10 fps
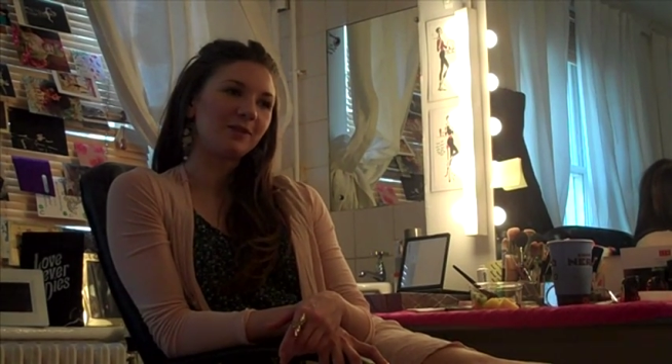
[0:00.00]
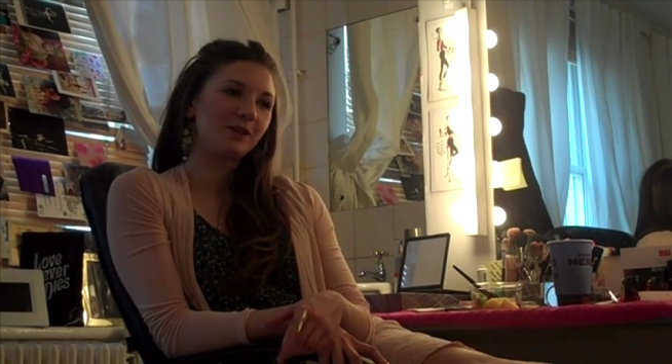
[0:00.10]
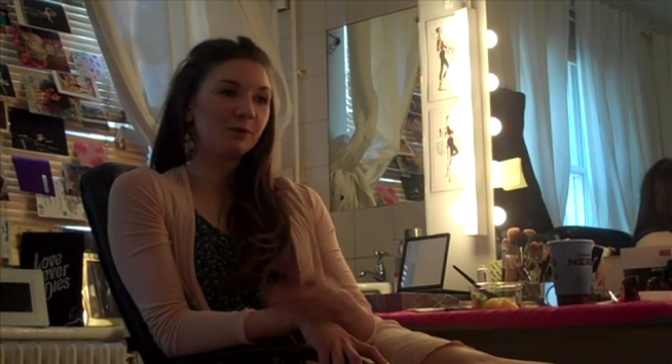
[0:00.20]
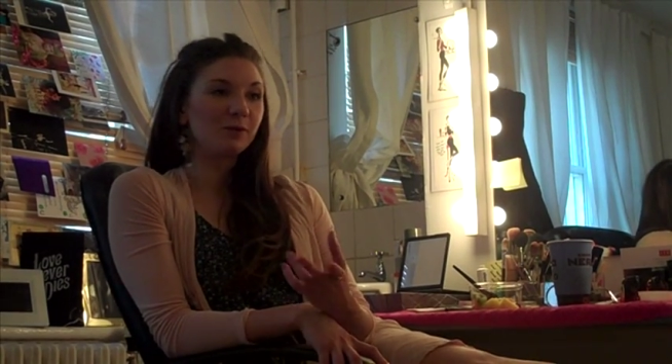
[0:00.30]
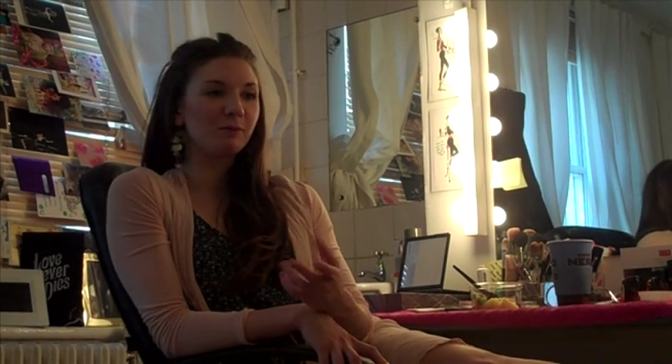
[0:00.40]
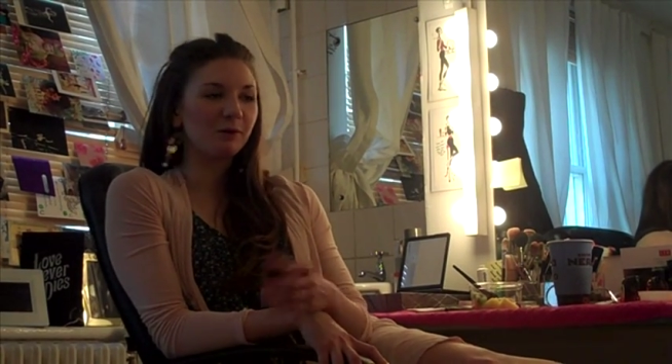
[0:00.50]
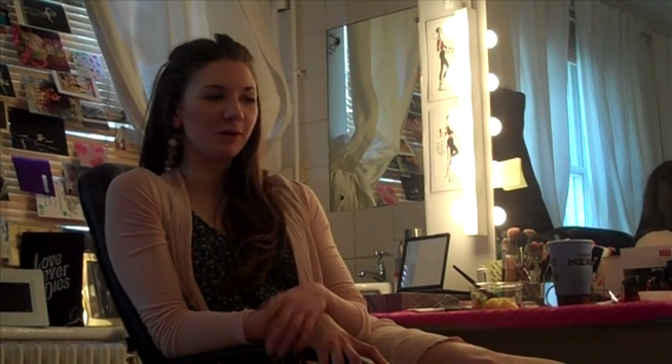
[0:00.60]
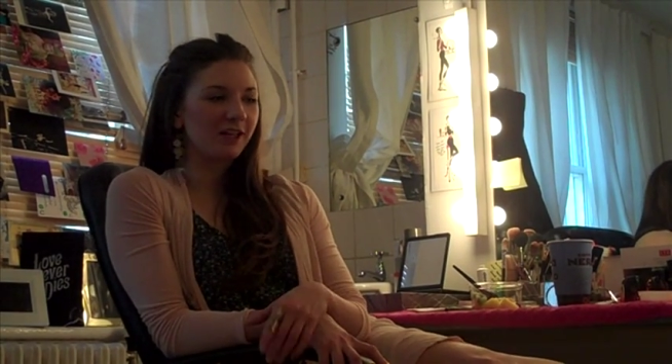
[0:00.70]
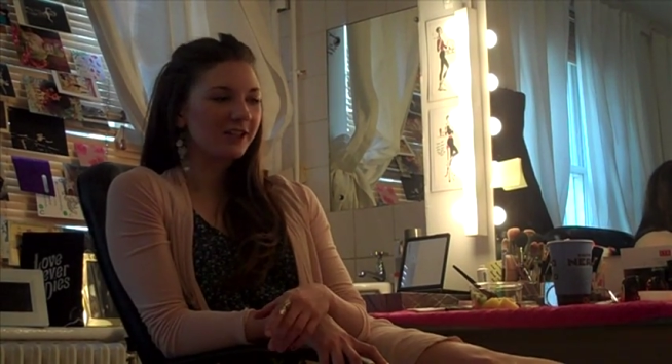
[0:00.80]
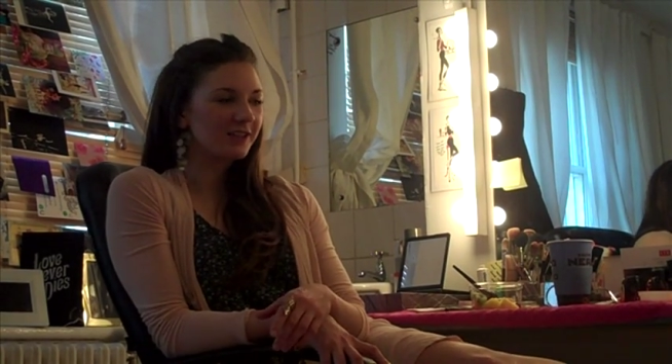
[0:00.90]
you would be
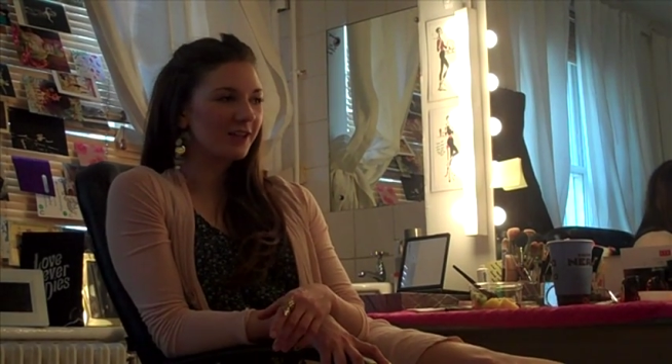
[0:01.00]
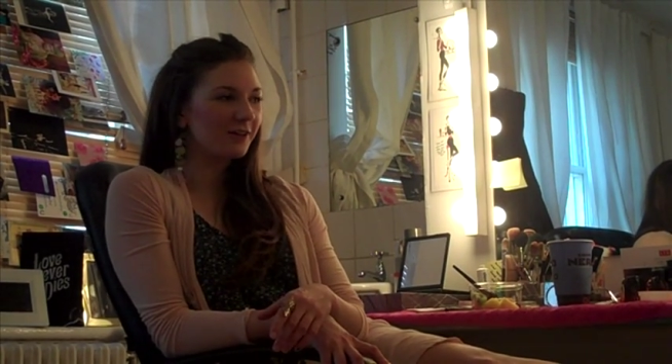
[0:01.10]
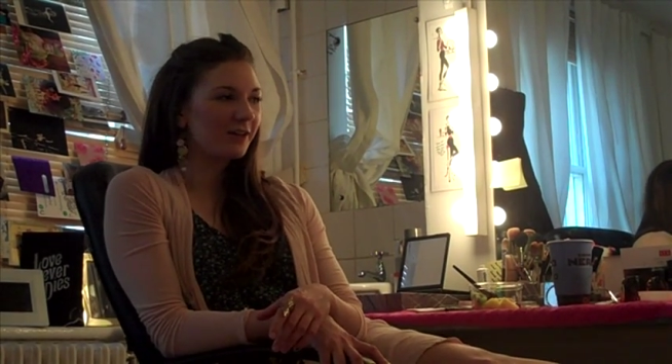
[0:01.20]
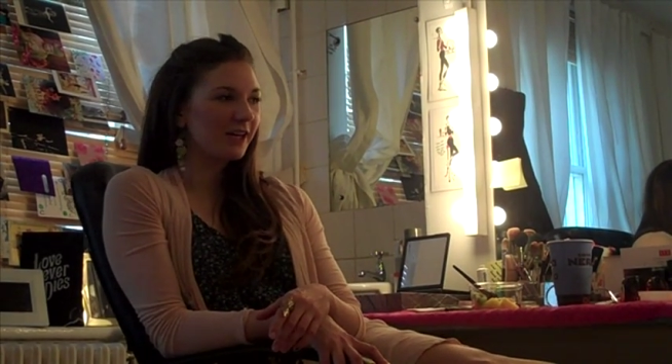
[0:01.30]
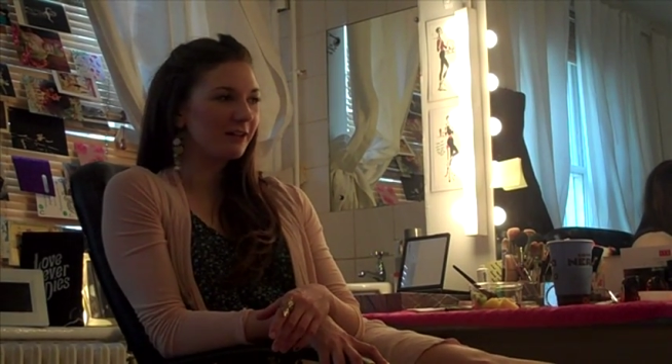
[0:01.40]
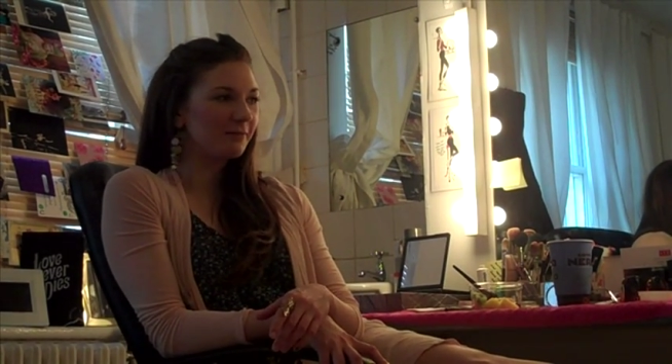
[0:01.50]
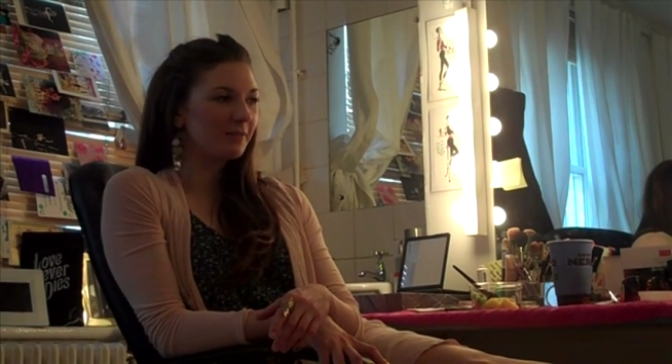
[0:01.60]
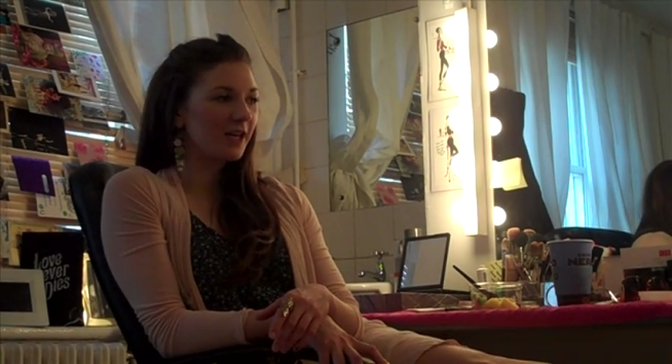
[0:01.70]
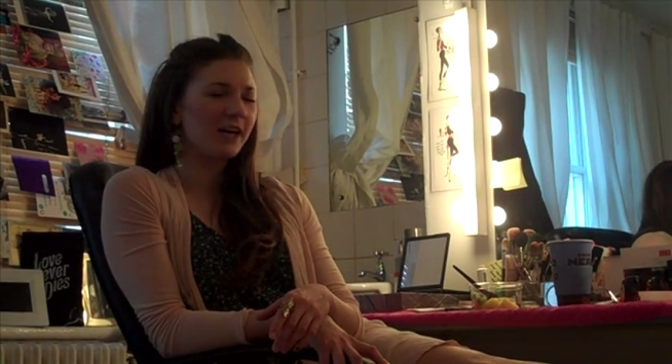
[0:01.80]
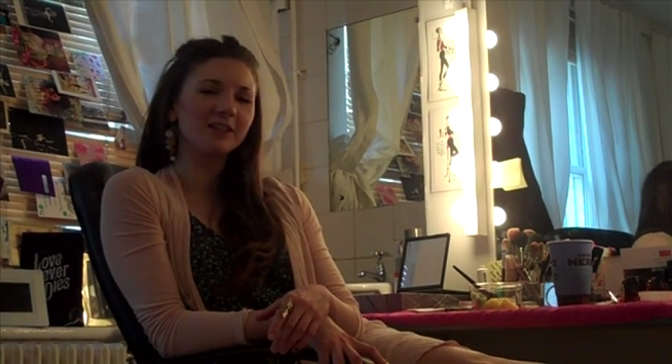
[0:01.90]
weak. So,
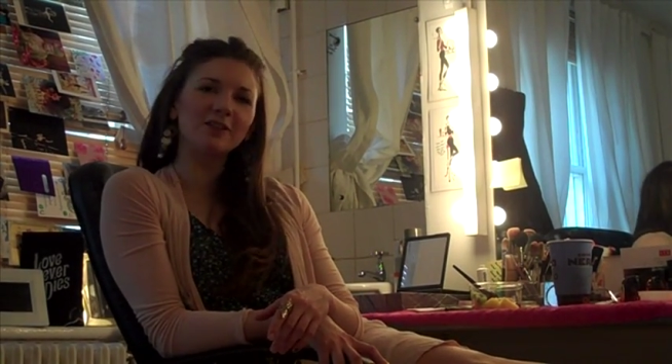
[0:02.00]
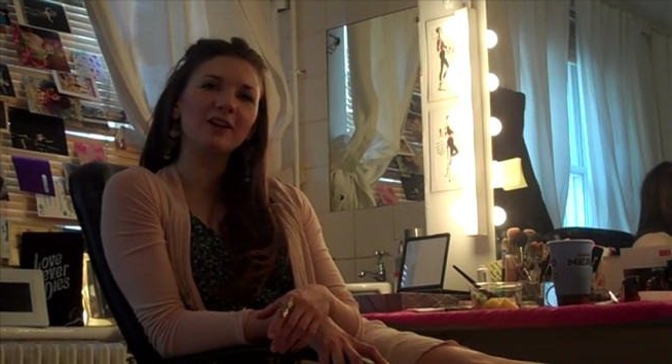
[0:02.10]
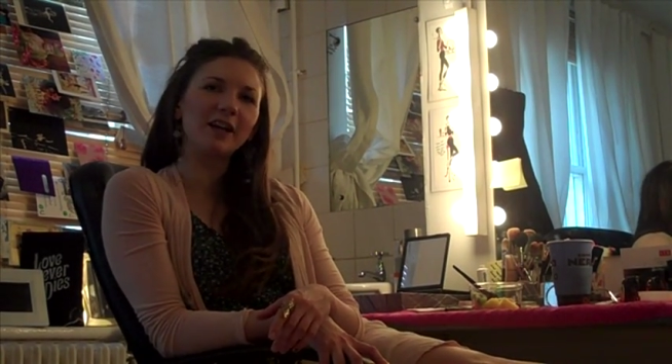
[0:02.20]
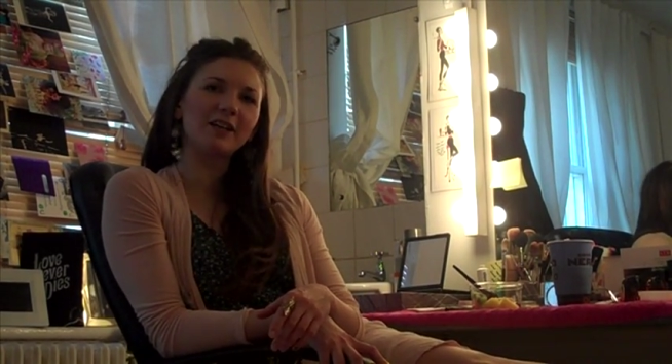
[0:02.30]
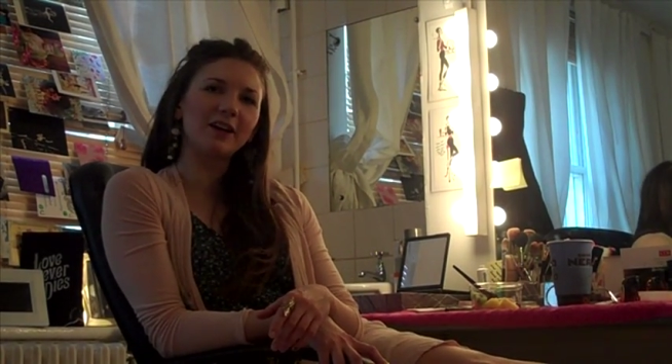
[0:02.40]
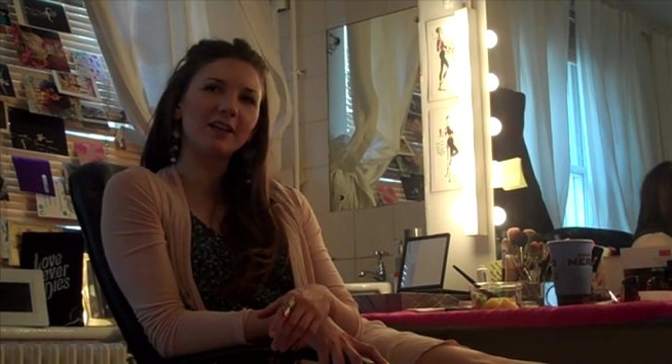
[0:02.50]
yeah, I do like her.